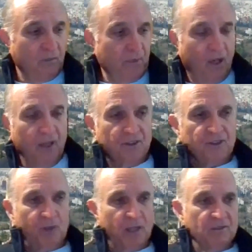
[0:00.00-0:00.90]
beyond the
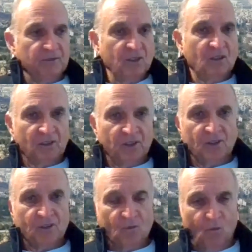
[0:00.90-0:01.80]
threat of
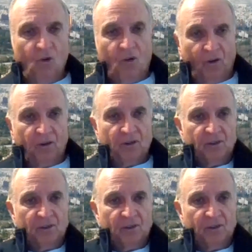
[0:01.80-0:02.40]
nuclear war,